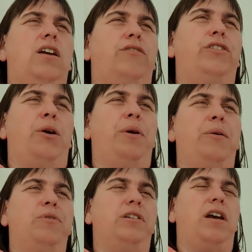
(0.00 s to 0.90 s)
you know, he
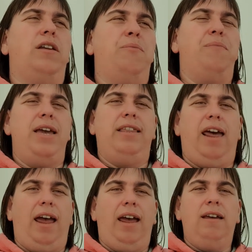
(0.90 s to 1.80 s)
was going to be
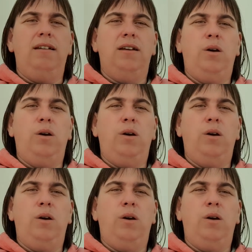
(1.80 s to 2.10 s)
there,